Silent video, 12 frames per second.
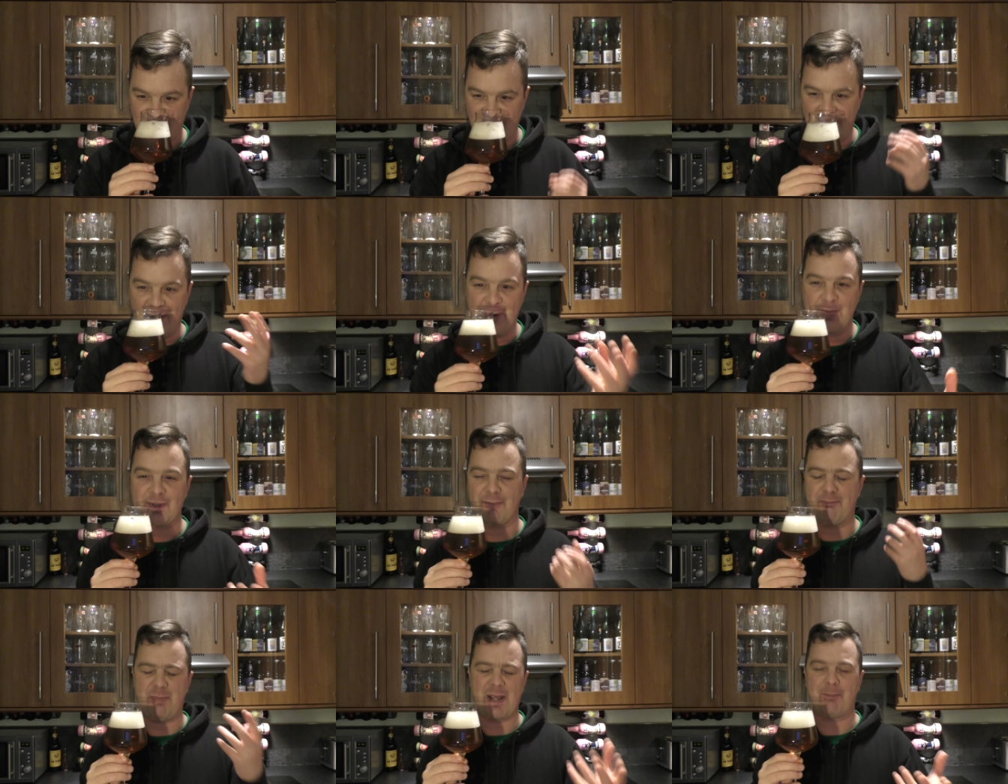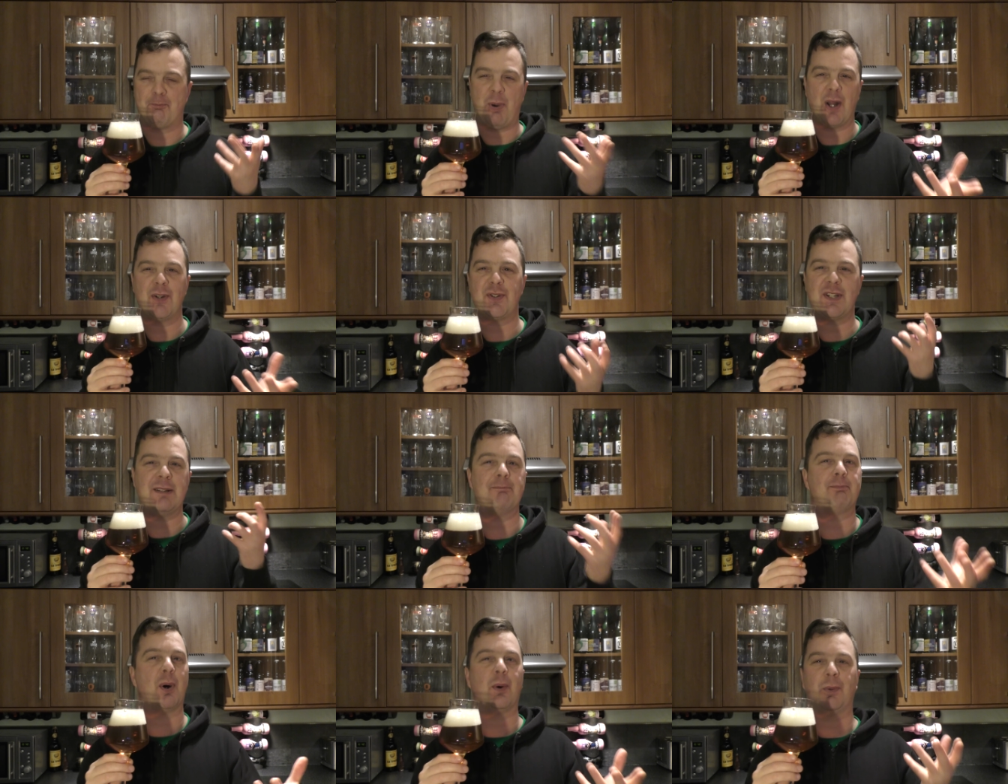Loads of big punchy
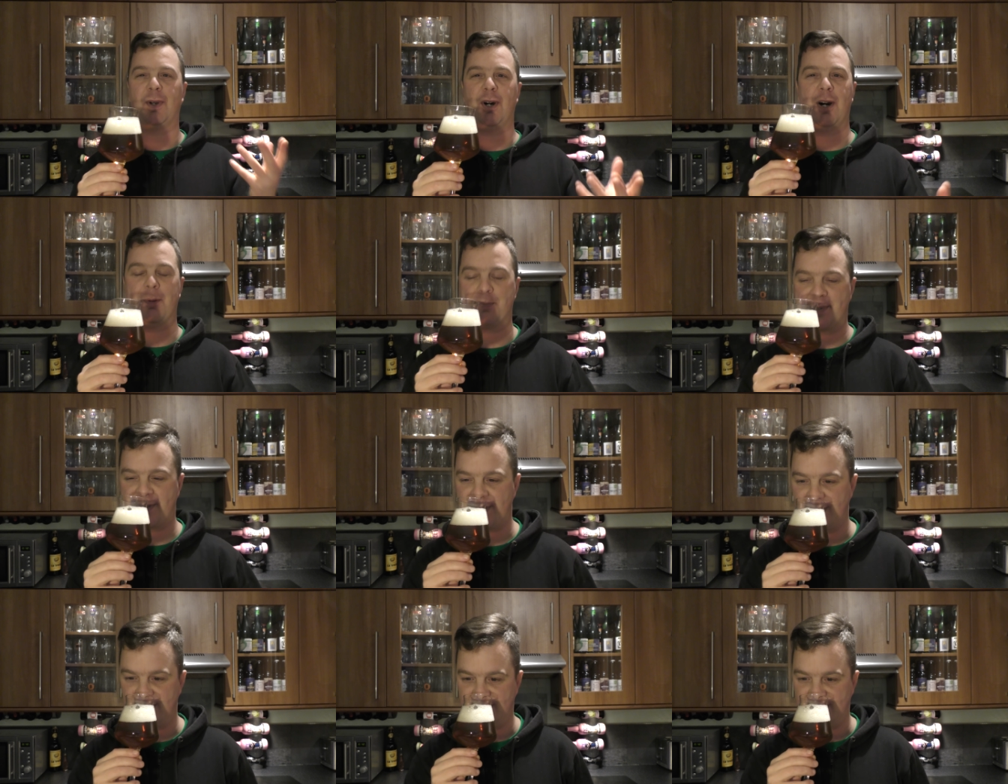bold hops.